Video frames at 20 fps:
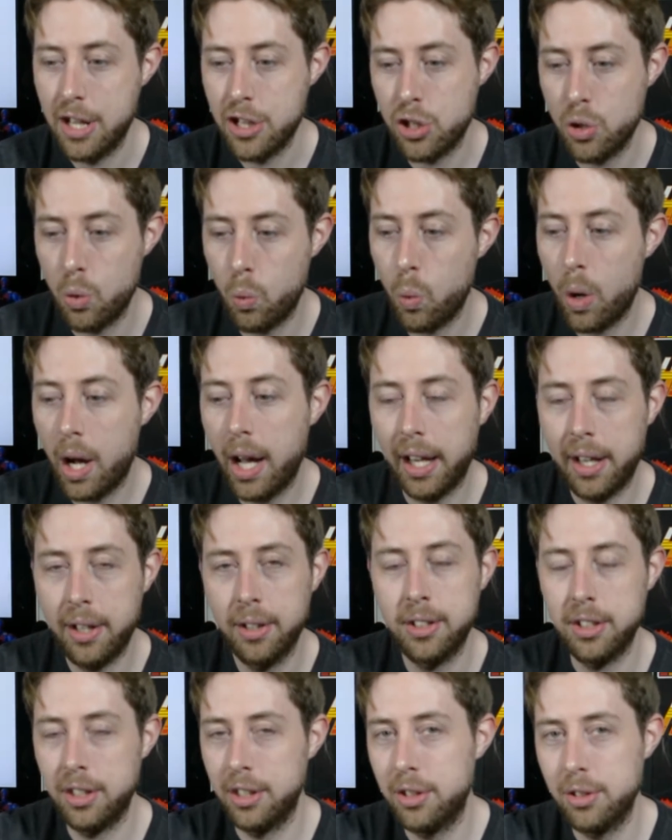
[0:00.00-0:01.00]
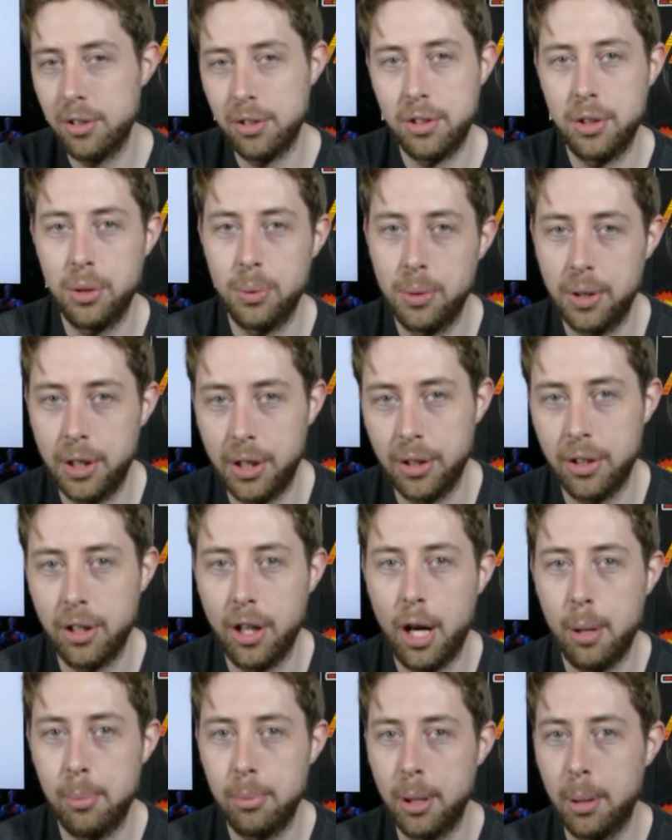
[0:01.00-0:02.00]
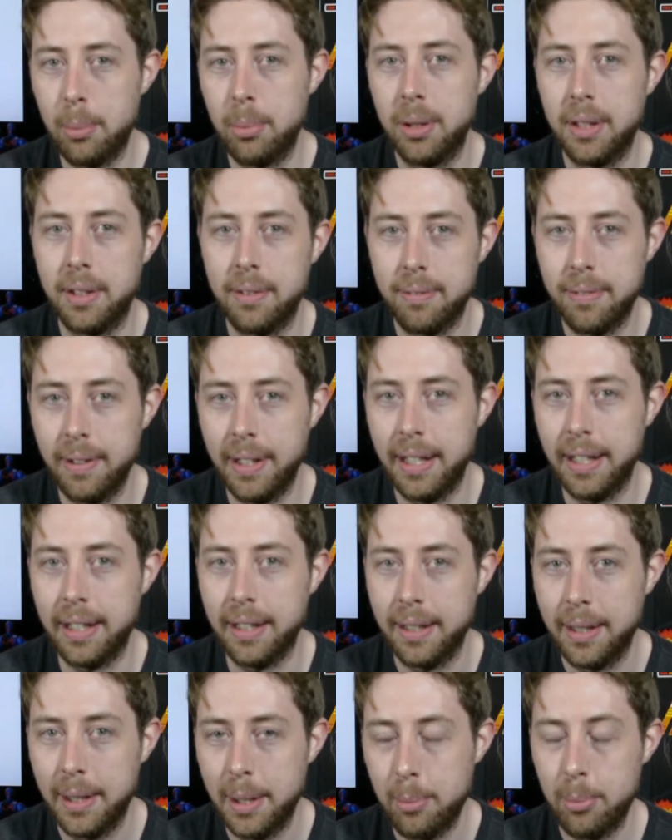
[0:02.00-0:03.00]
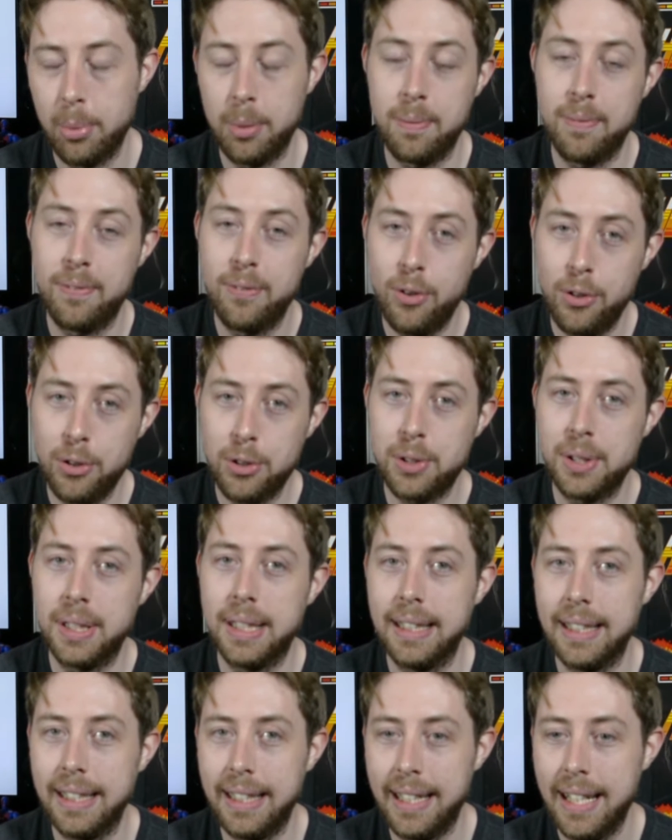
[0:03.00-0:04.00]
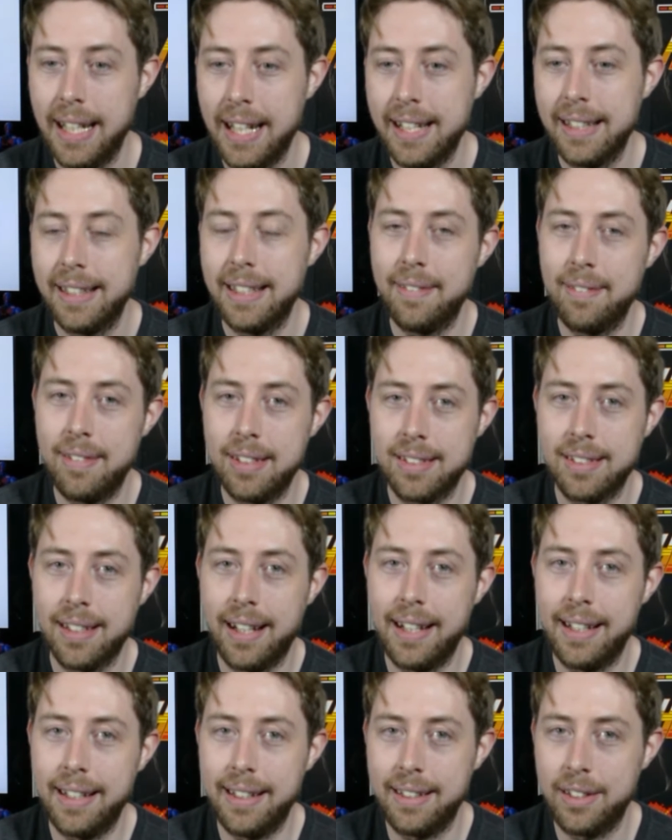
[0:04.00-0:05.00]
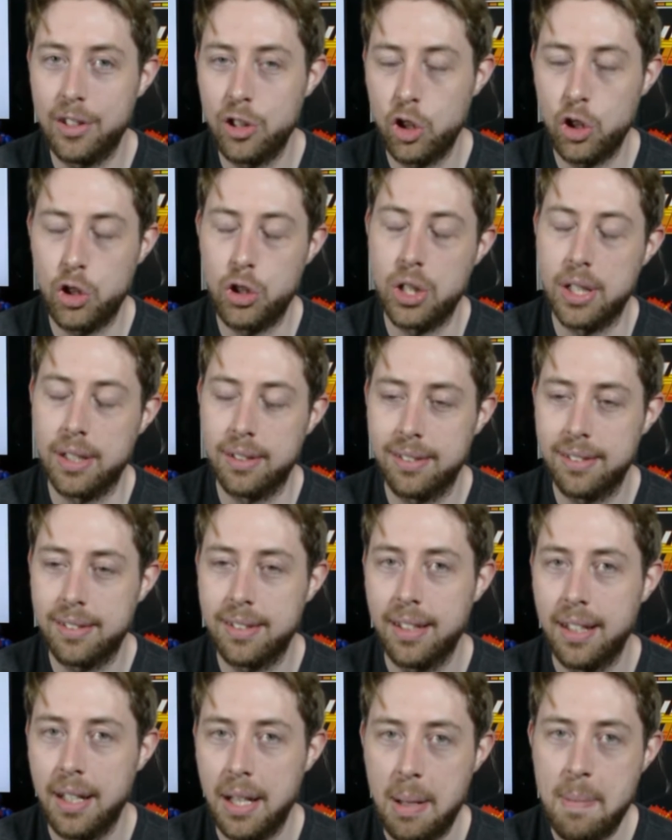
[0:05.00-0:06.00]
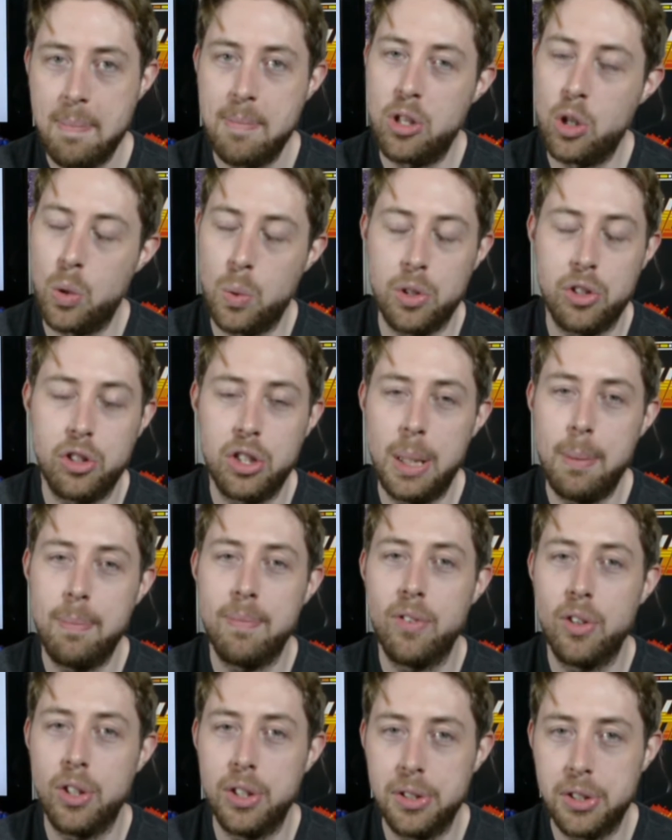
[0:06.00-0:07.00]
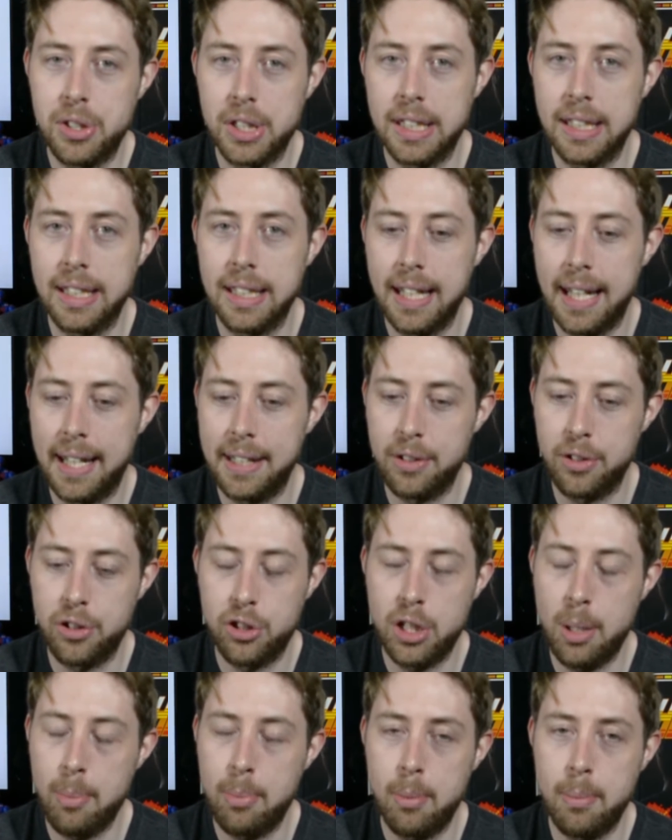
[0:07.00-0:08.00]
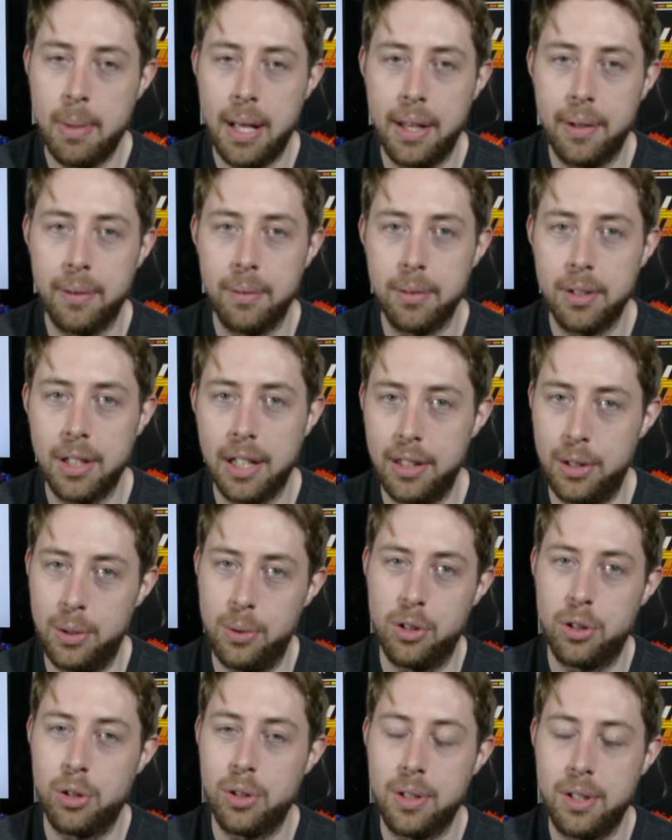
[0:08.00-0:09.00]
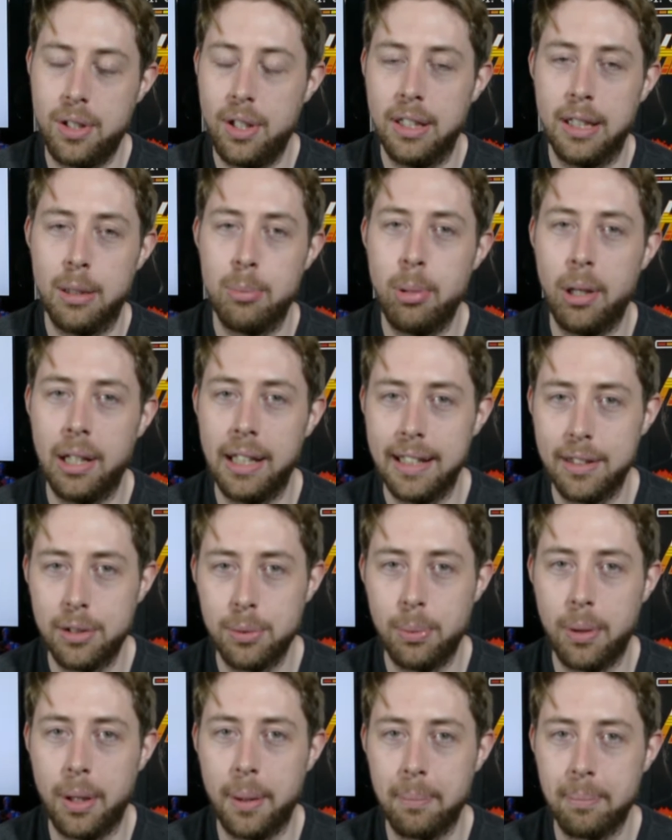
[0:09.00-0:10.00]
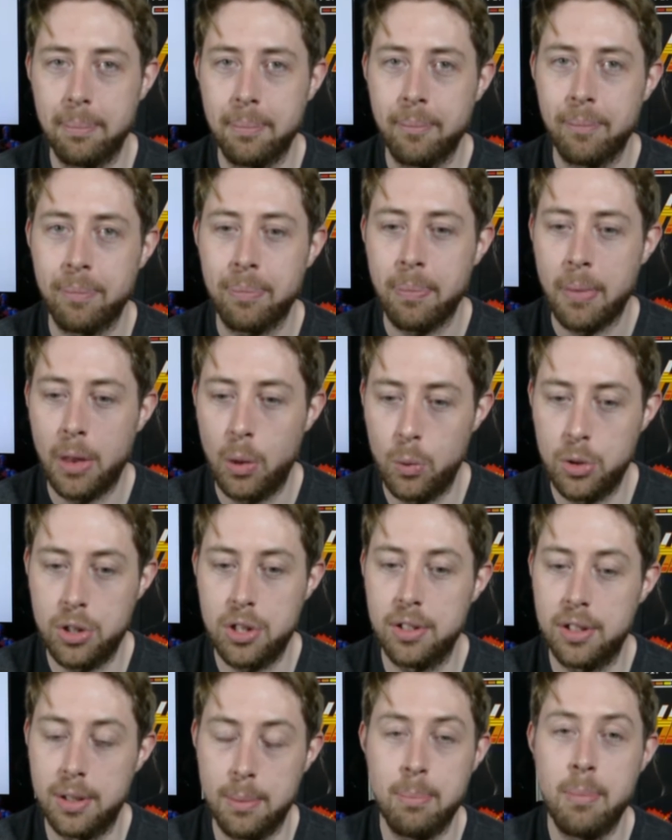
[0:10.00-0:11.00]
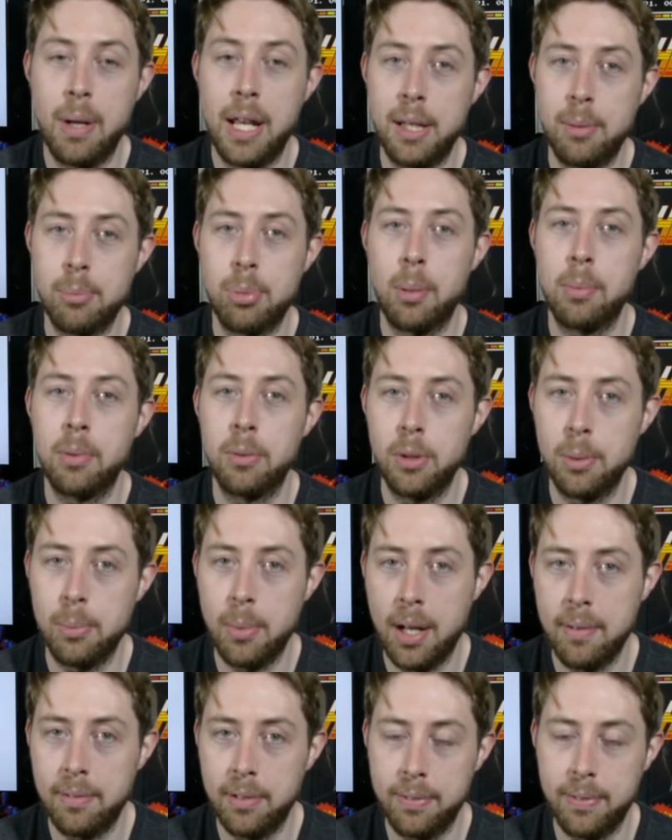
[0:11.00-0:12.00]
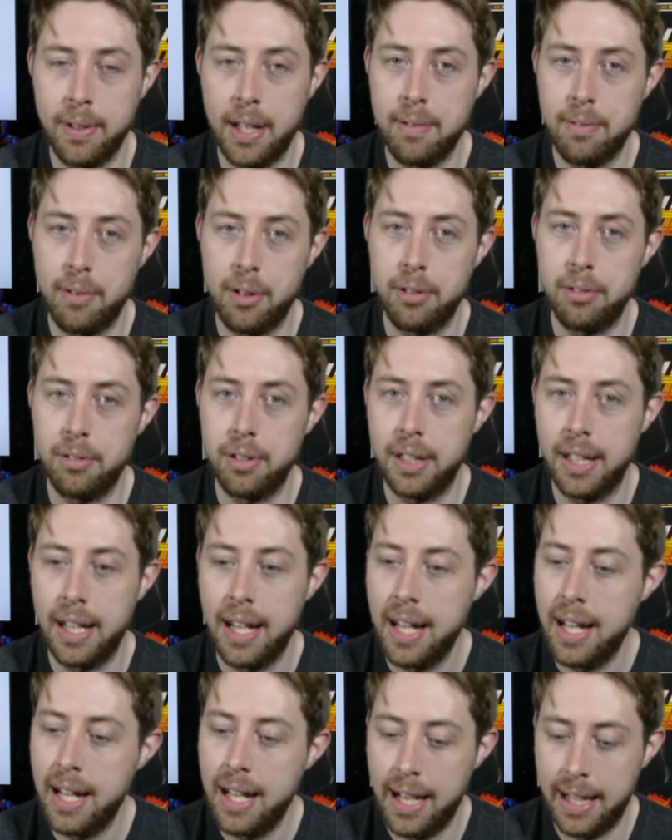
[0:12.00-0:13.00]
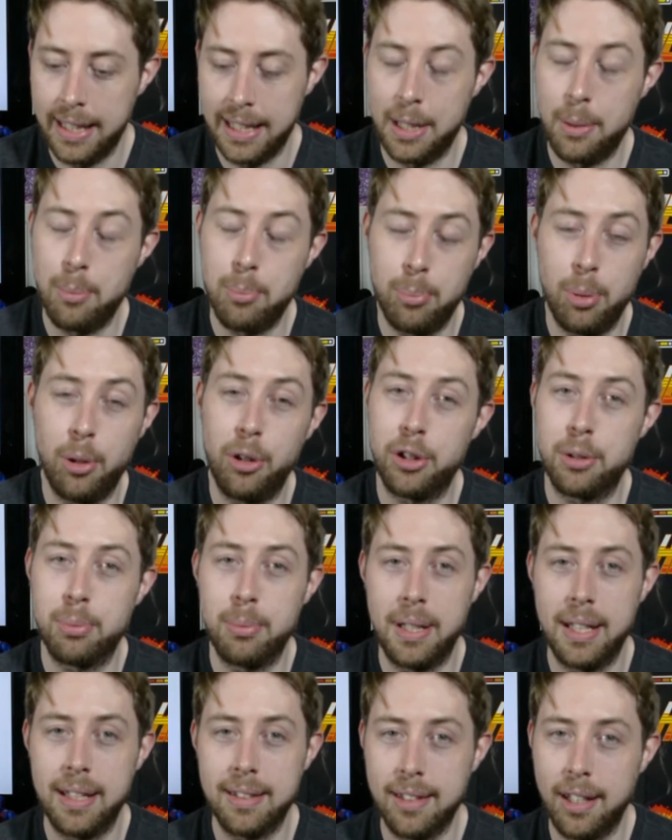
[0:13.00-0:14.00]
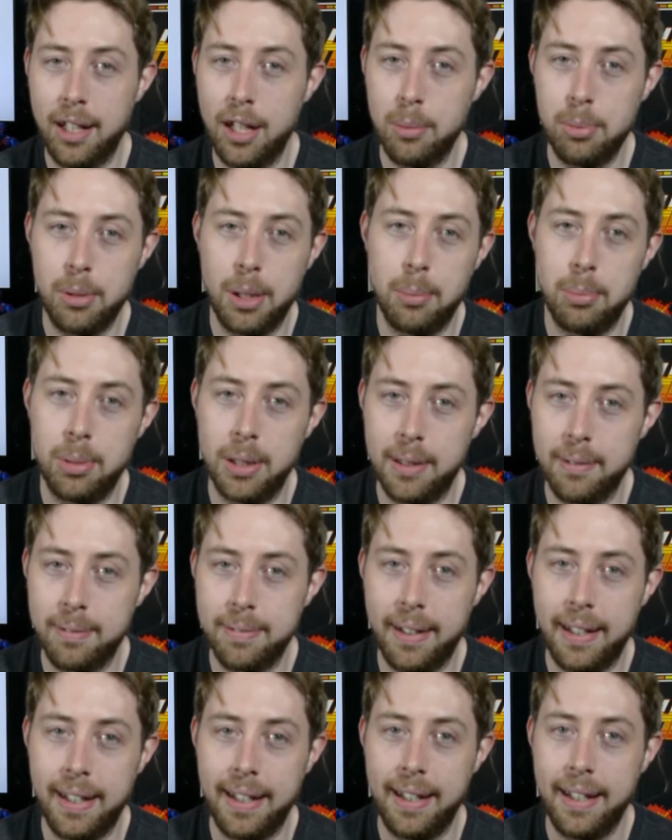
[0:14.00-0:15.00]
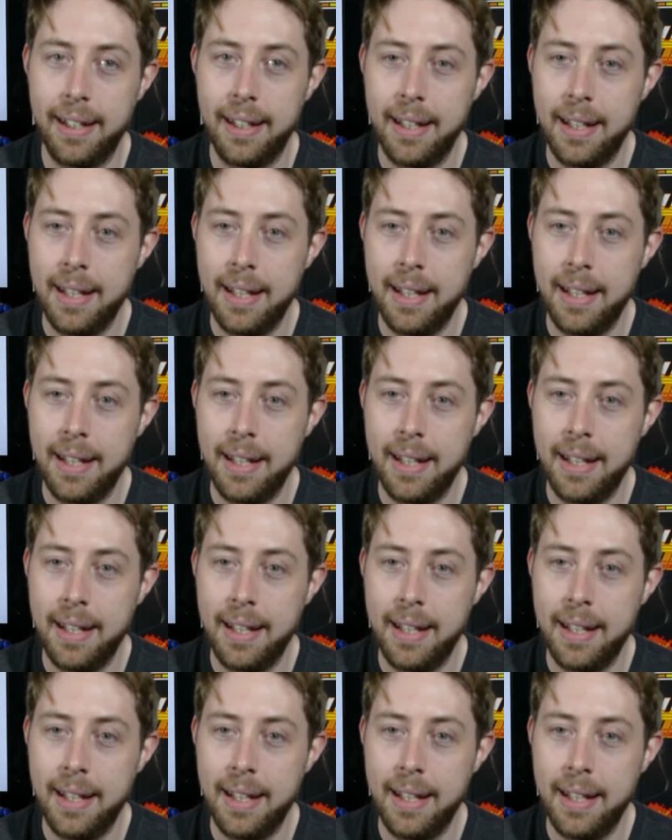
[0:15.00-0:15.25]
So why couldn't you just do a good Hobgoblin figure? But unfortunately, they've decided to just do a cheap version and just ship them out and do a color palette swap, which is the main problem with Marvel 500, and that bugs me as a Hobgoblin fan.